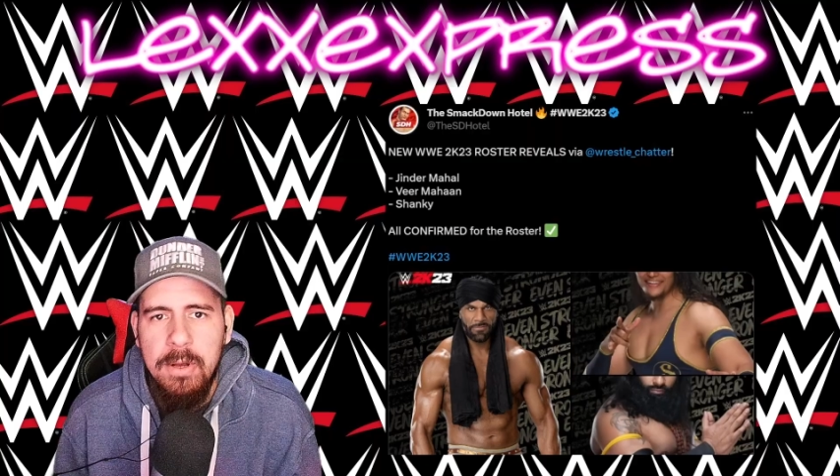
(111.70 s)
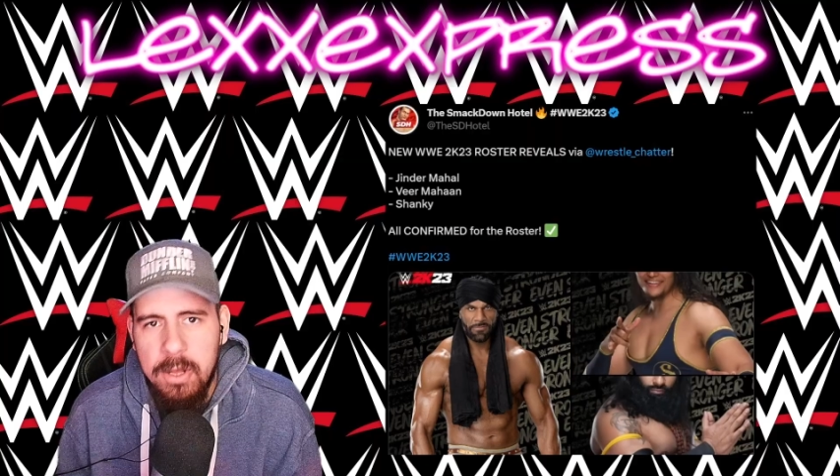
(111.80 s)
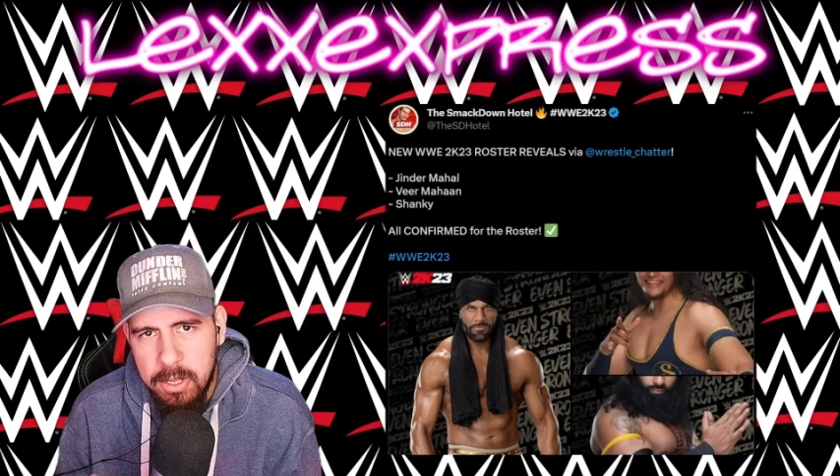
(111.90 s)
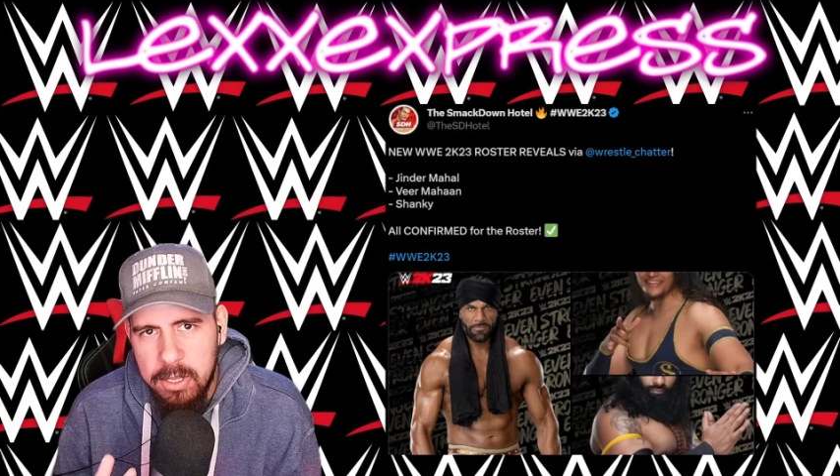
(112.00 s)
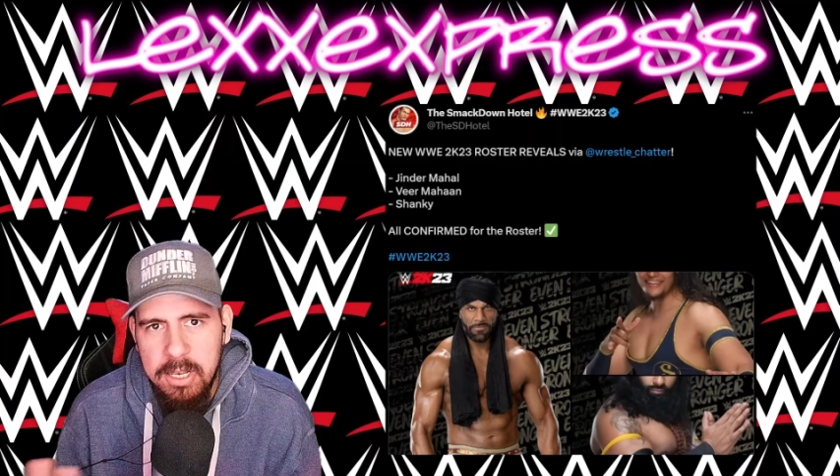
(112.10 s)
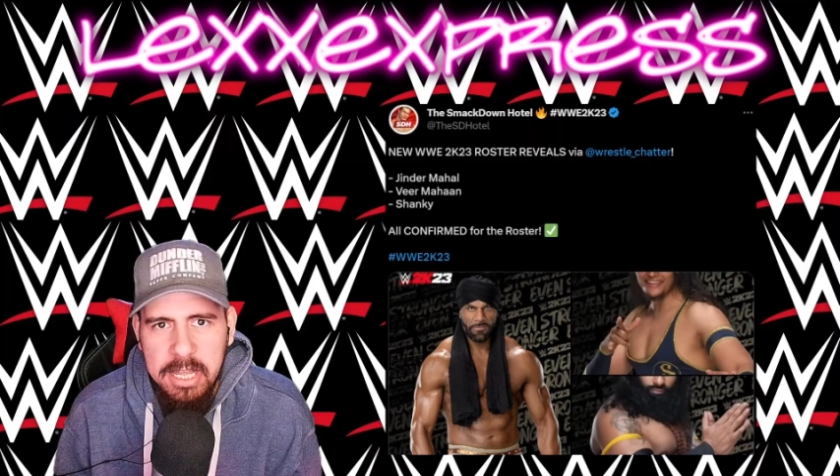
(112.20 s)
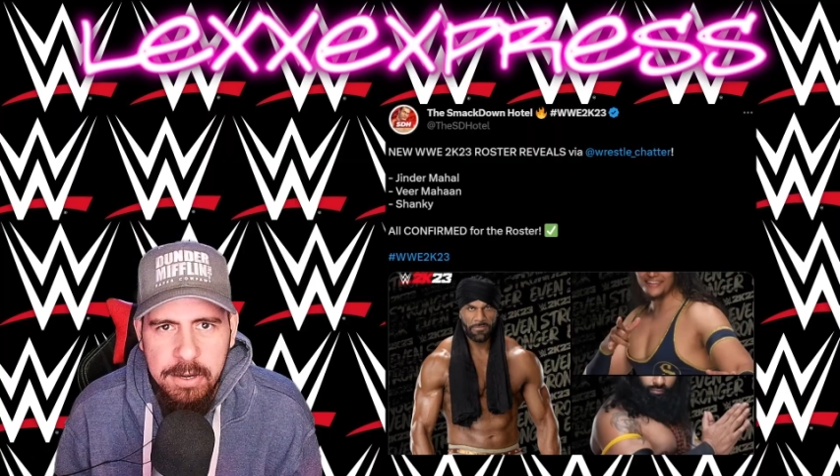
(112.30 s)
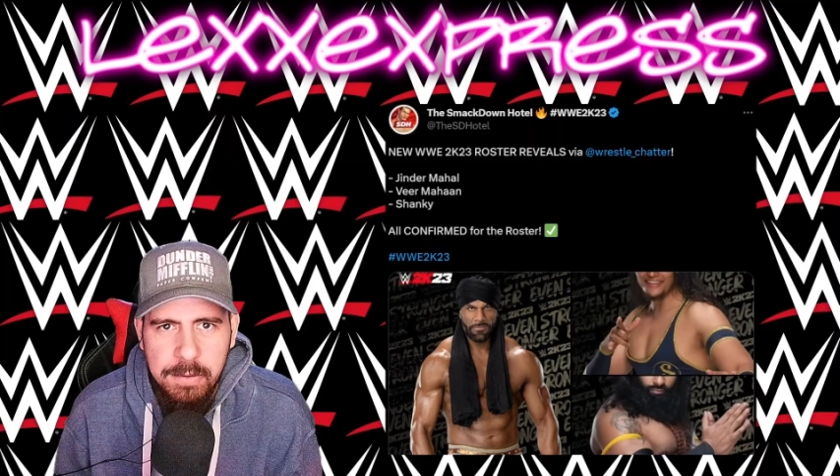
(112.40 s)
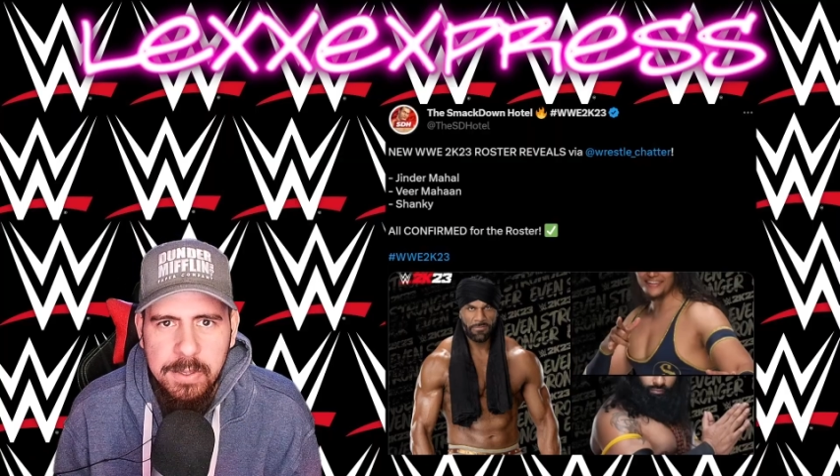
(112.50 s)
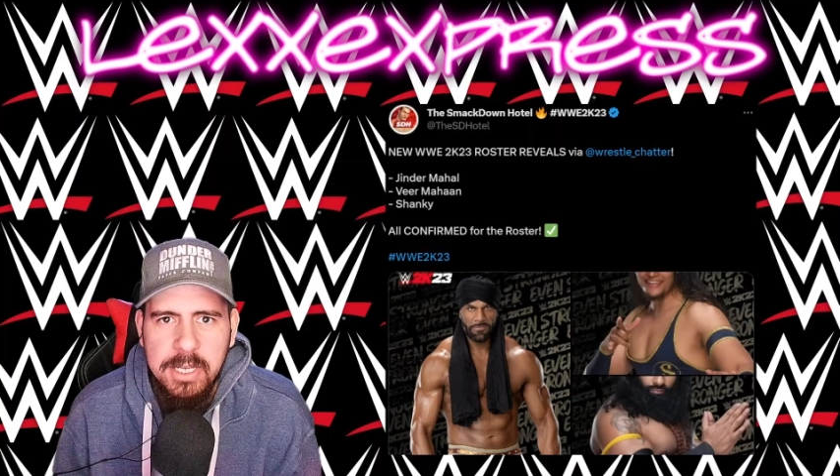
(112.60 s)
Mahal
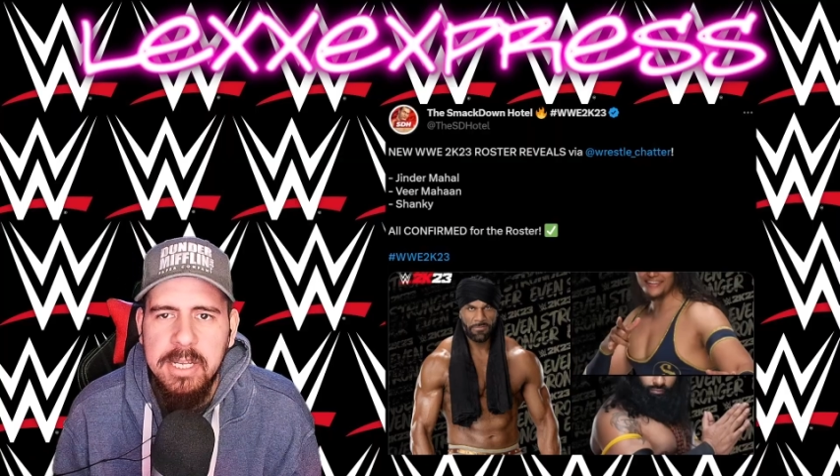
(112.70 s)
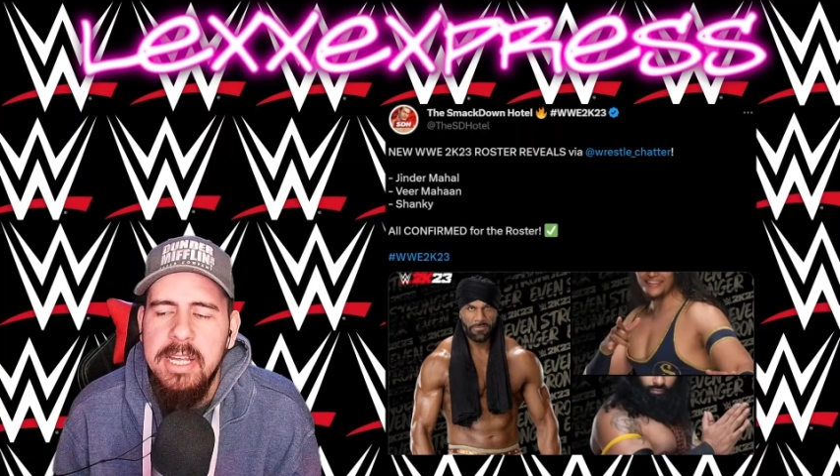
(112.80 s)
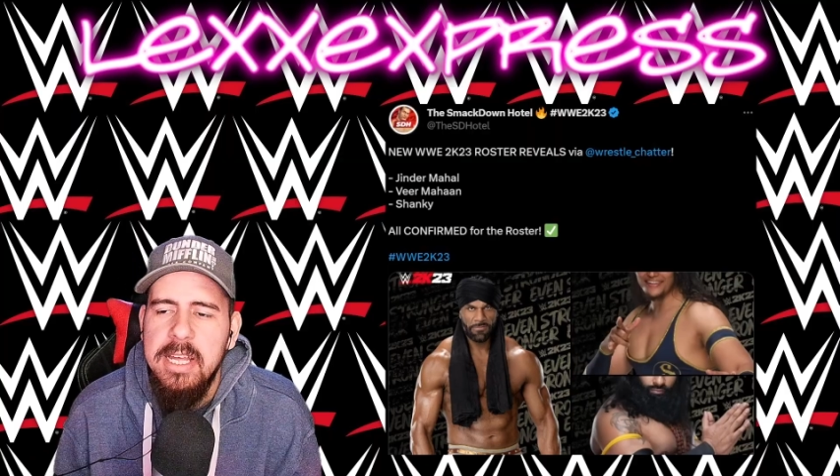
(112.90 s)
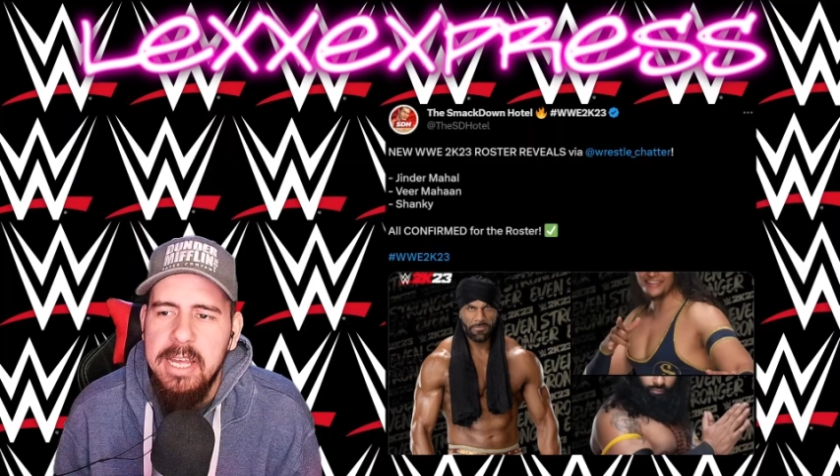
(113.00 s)
lettering